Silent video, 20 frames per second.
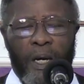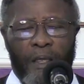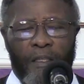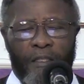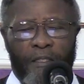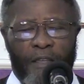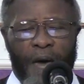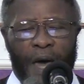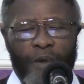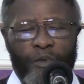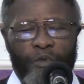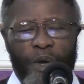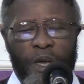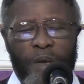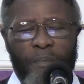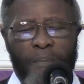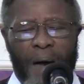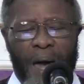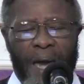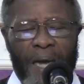that we
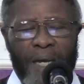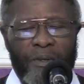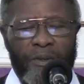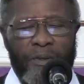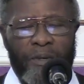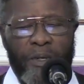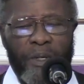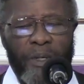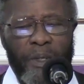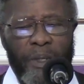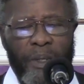might